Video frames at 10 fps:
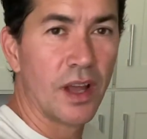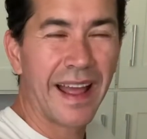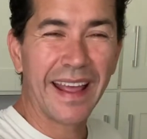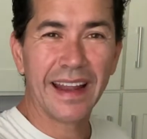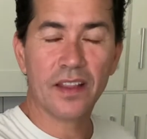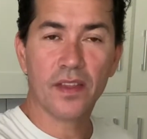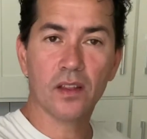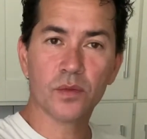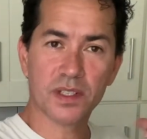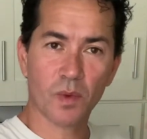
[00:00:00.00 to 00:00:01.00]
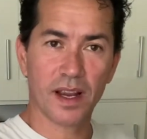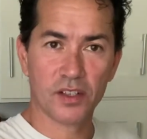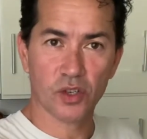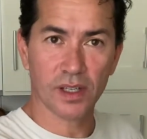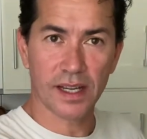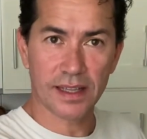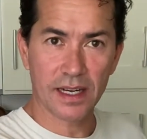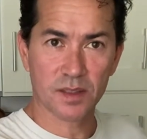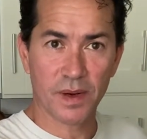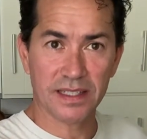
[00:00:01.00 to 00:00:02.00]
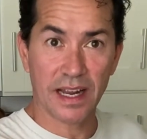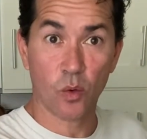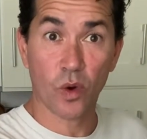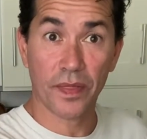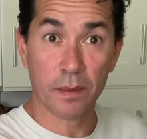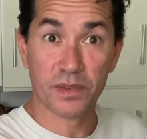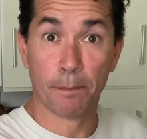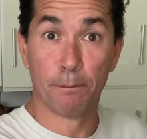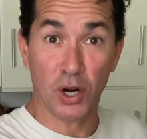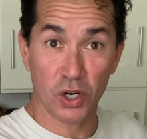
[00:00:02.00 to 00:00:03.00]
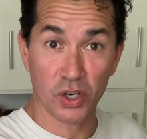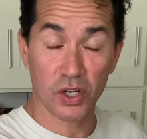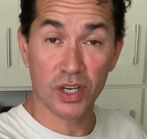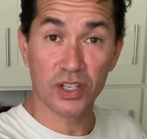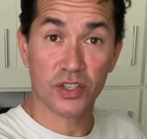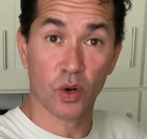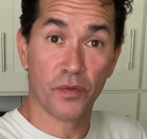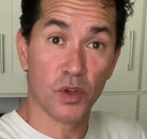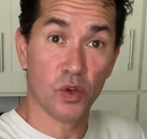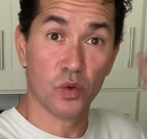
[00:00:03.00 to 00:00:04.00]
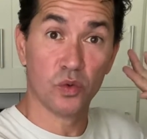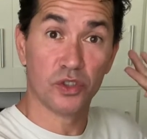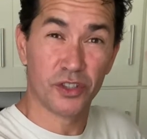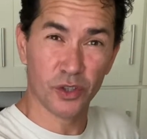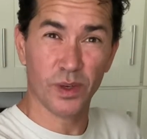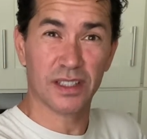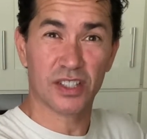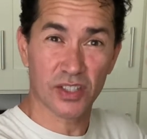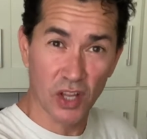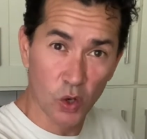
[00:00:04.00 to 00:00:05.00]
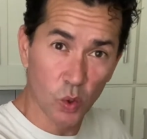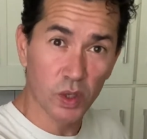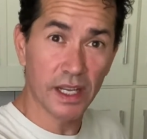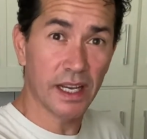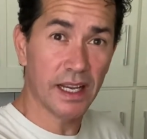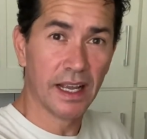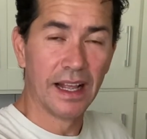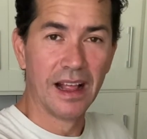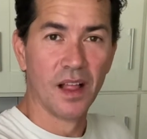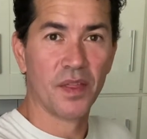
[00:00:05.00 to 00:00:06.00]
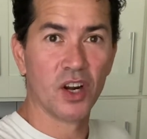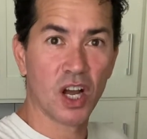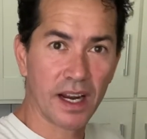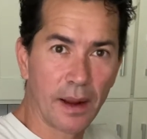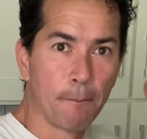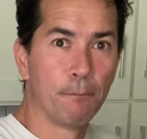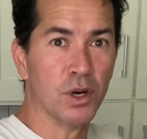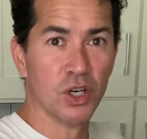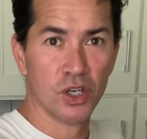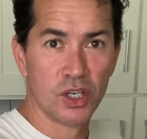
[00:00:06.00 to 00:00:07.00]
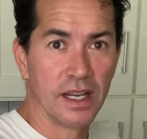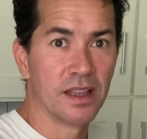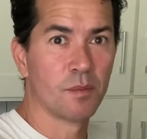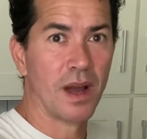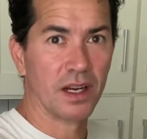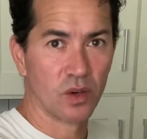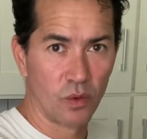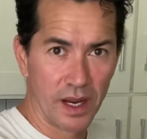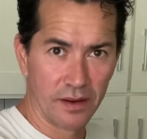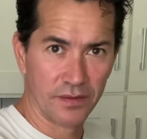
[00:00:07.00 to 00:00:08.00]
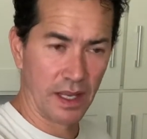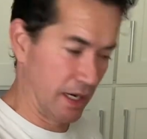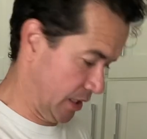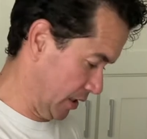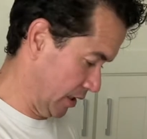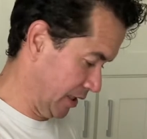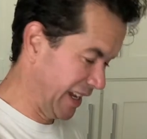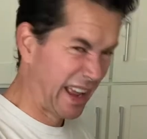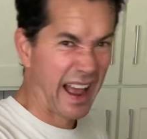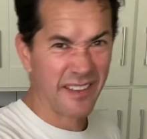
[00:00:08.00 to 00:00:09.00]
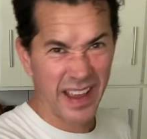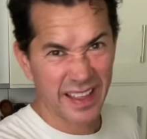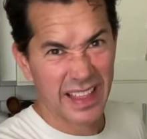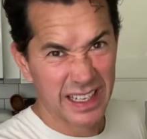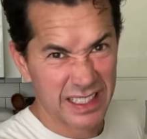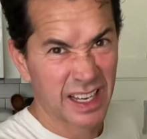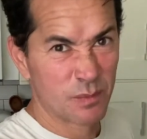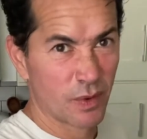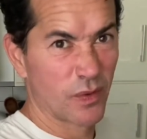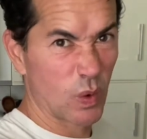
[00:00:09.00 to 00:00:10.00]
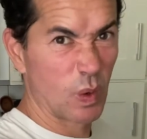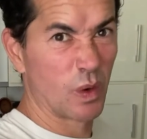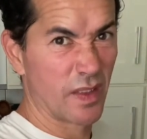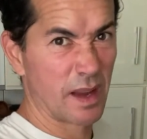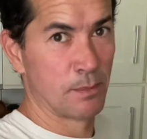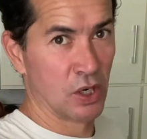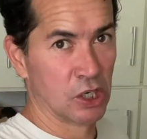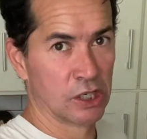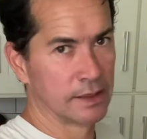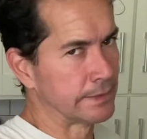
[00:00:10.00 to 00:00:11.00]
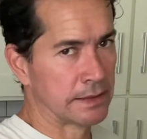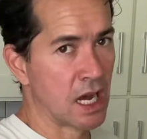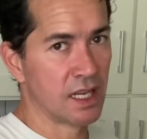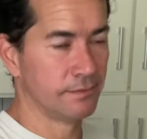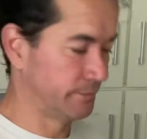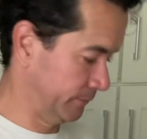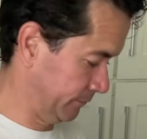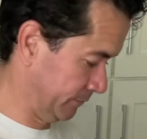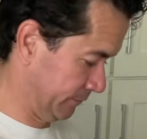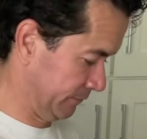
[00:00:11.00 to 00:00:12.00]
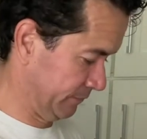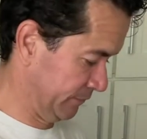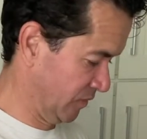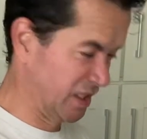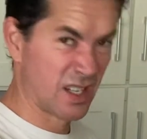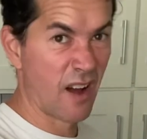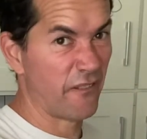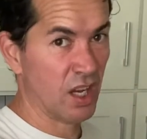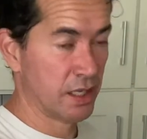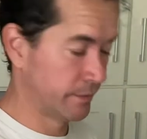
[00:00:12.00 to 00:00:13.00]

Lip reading: And the other reason why I do it like that is because I don't want them to burn. So if you do it slowly, they're not gonna burn in the microwave. Like, I've had that done before where they burn. It's not fun.